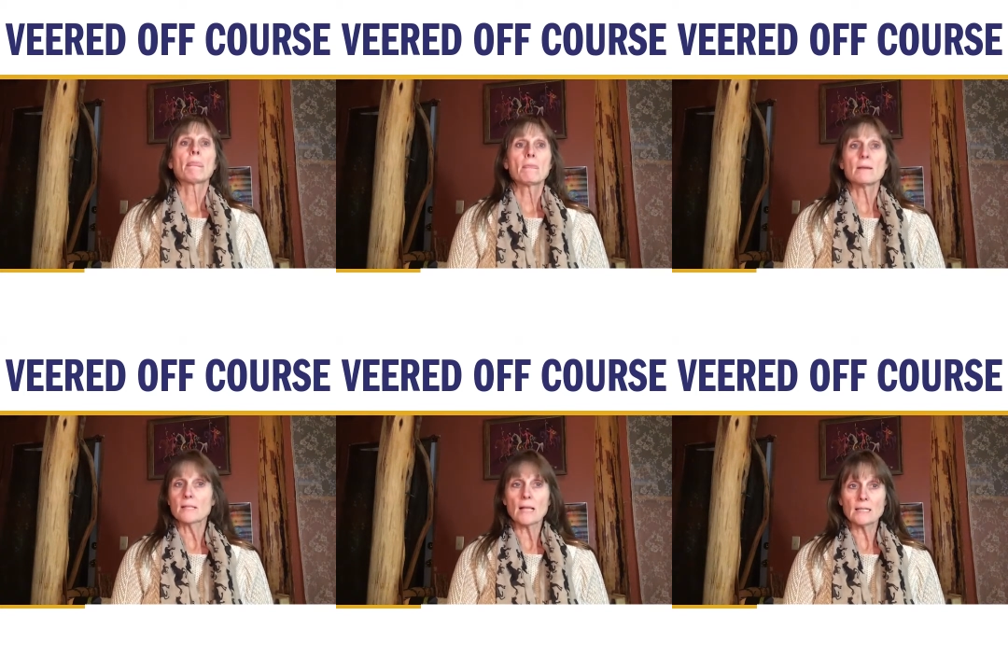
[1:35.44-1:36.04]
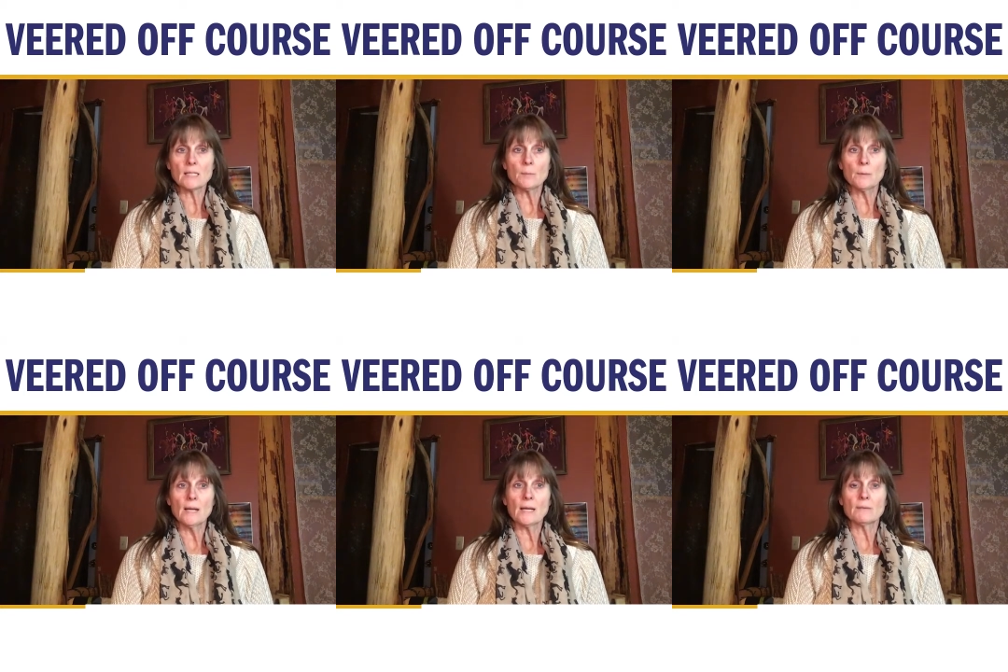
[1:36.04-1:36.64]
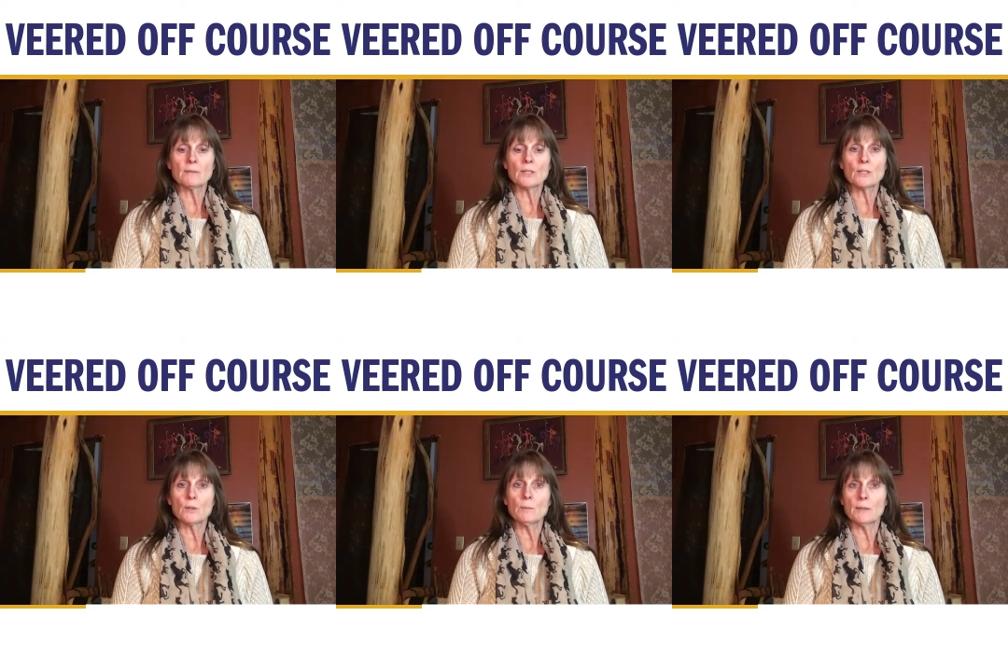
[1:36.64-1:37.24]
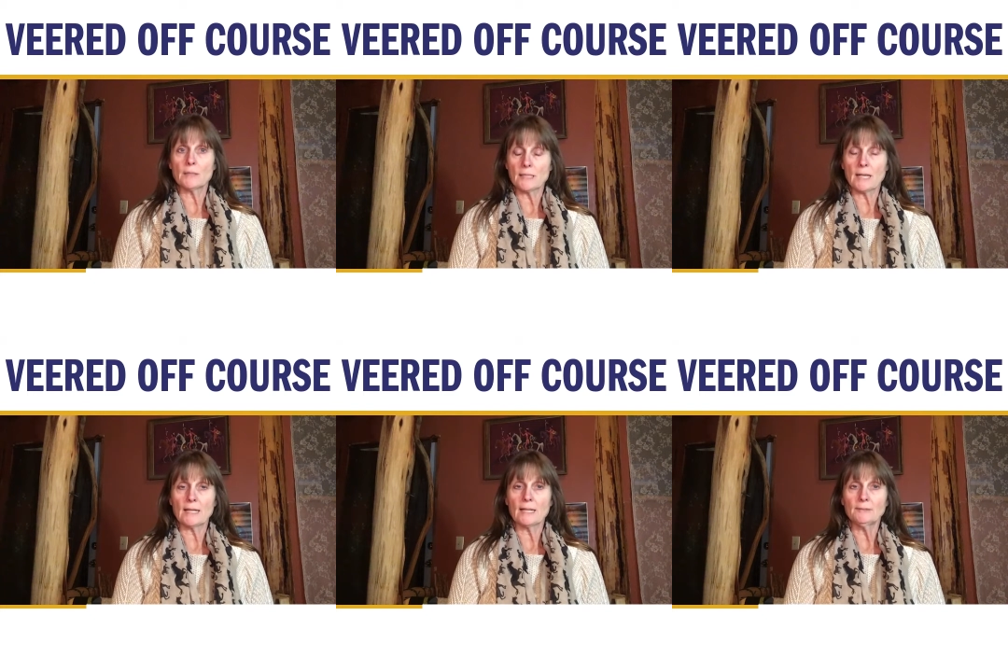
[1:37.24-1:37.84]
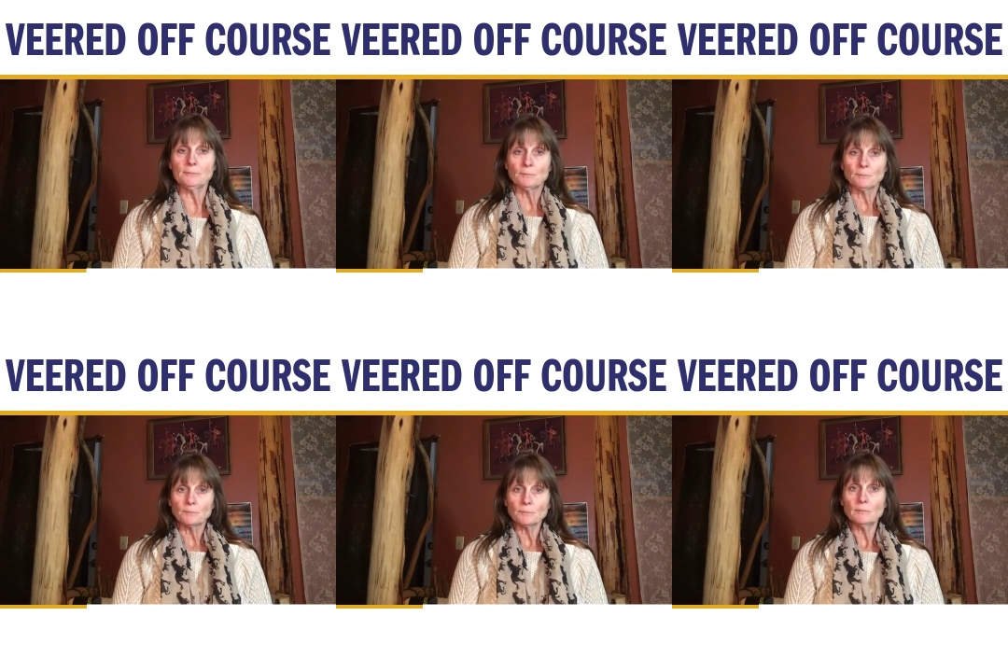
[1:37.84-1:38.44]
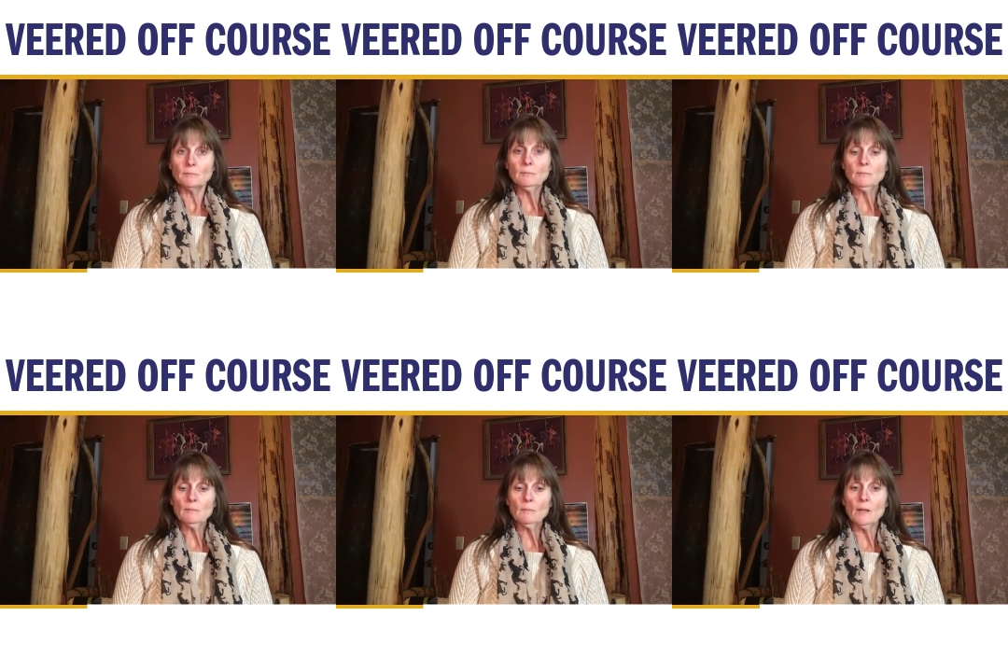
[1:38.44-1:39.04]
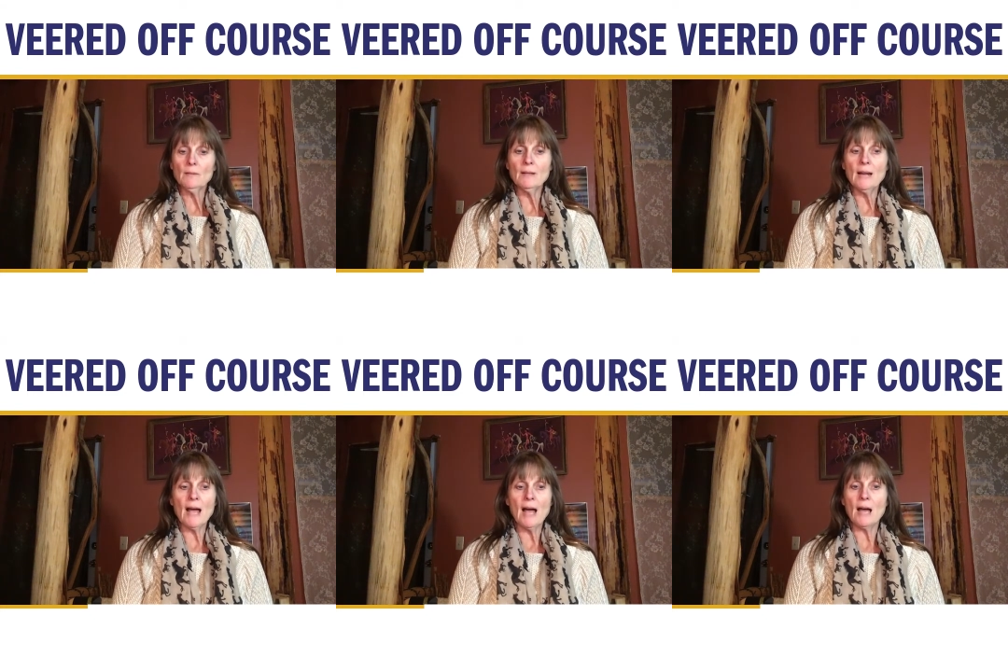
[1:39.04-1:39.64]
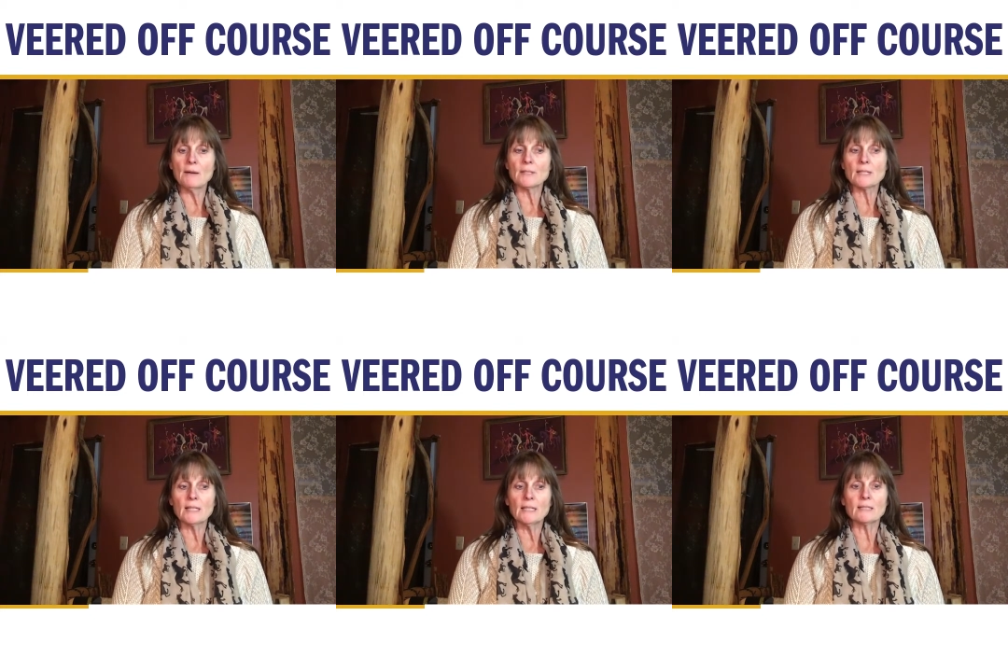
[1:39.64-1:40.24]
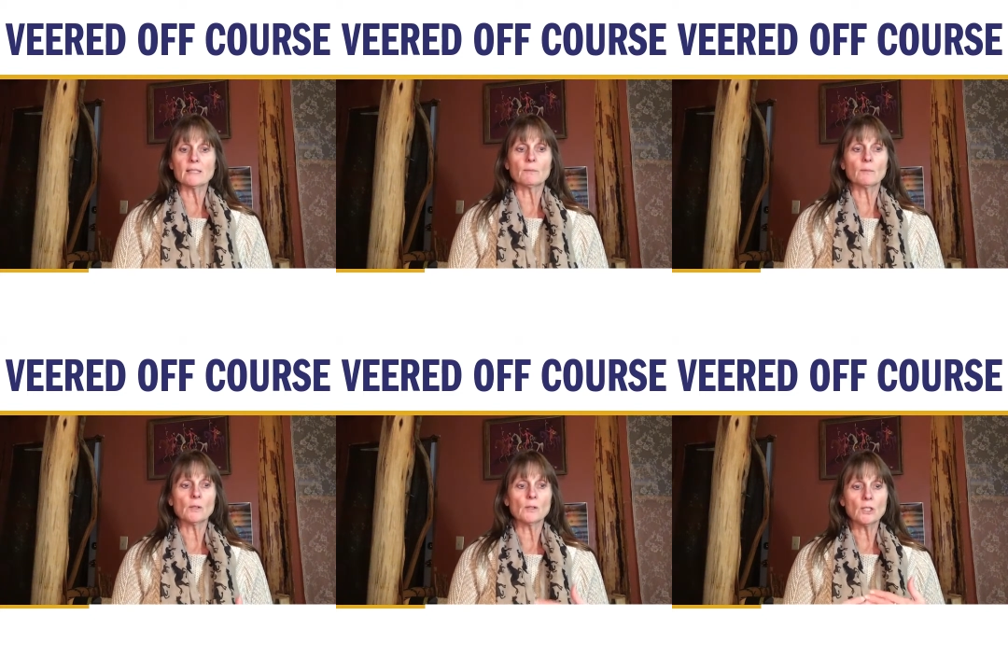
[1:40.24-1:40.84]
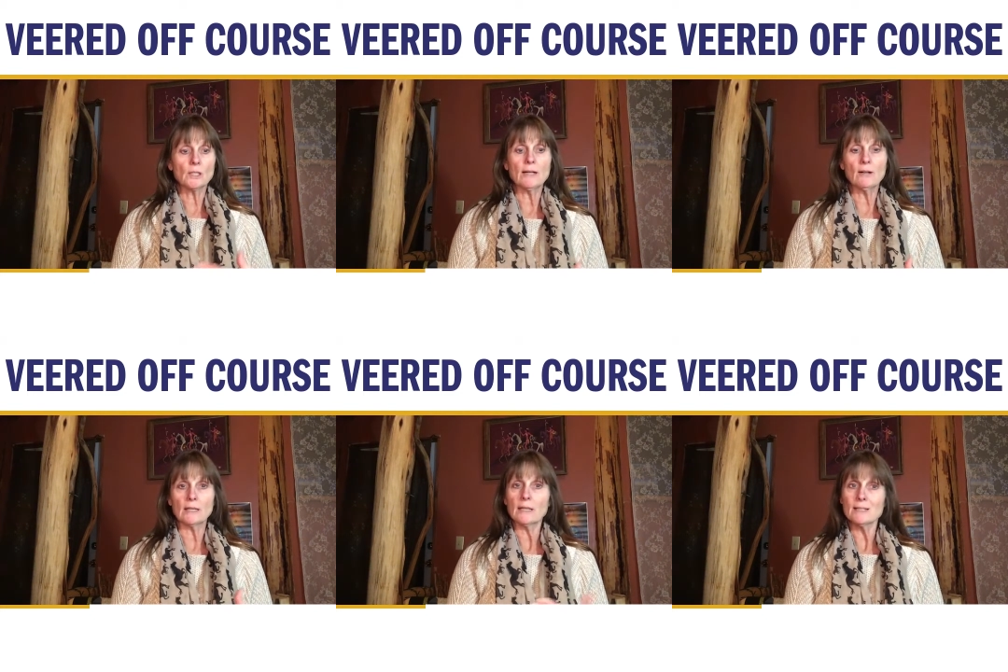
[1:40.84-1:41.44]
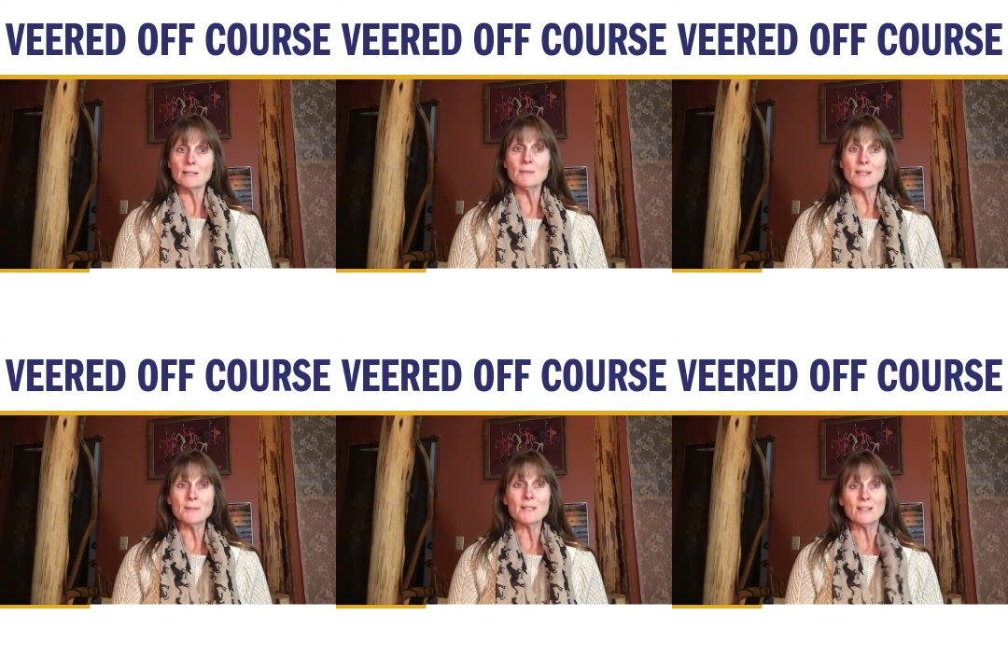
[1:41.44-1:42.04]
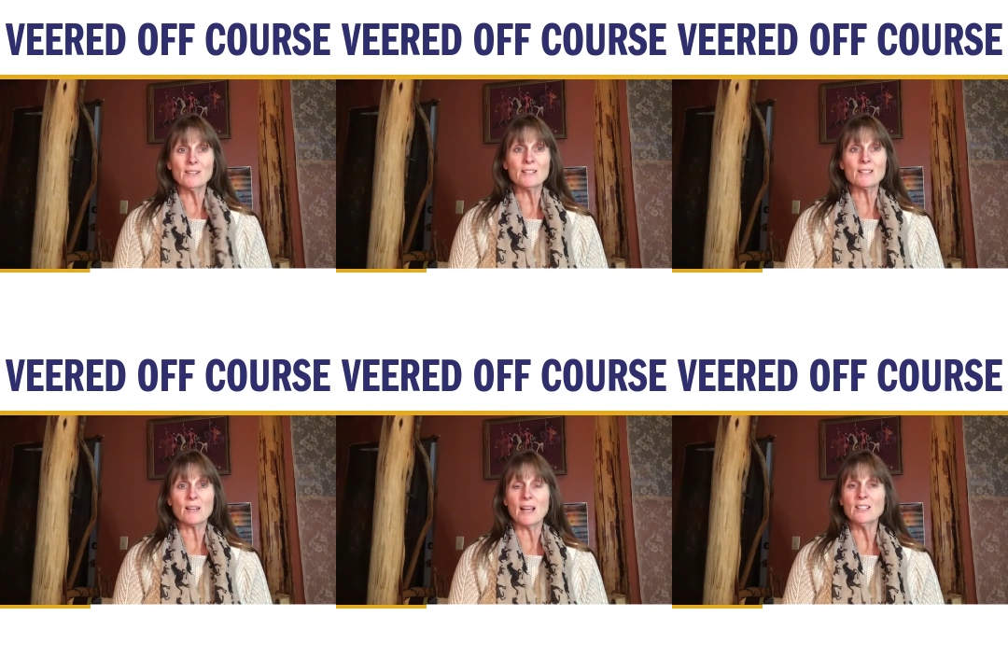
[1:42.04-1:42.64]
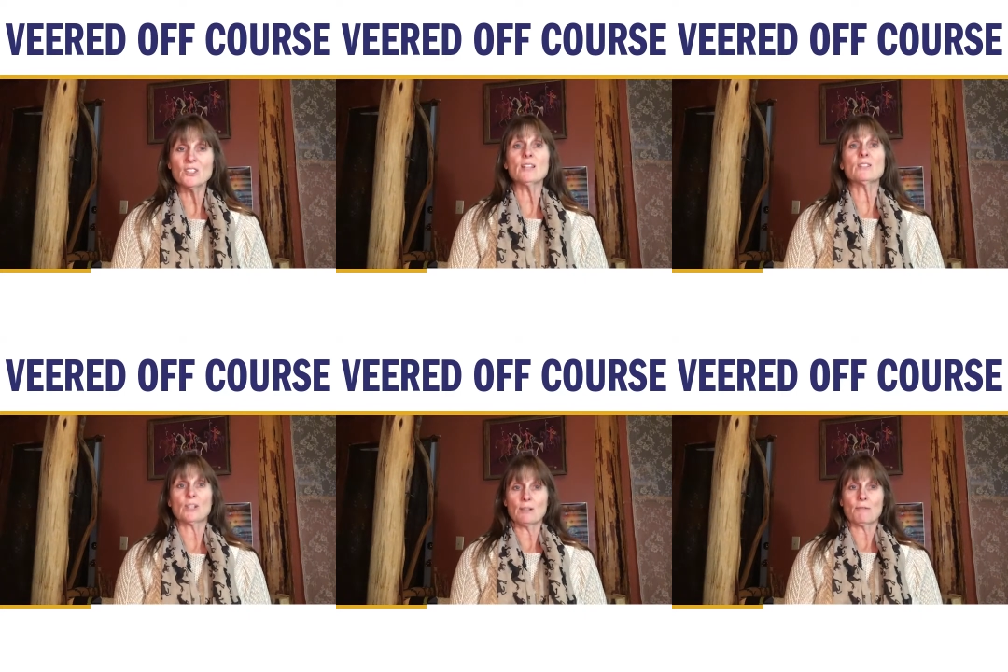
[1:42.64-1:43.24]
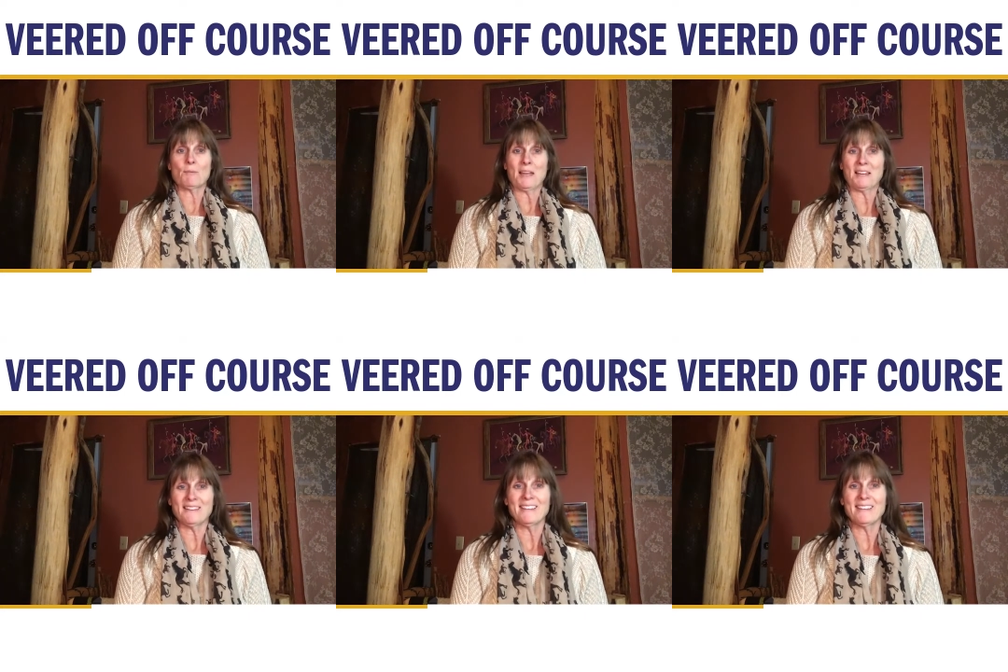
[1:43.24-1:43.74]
This last spring I was super excited, but I was getting some real clarity, because sometimes clarity is kind of challenging for me.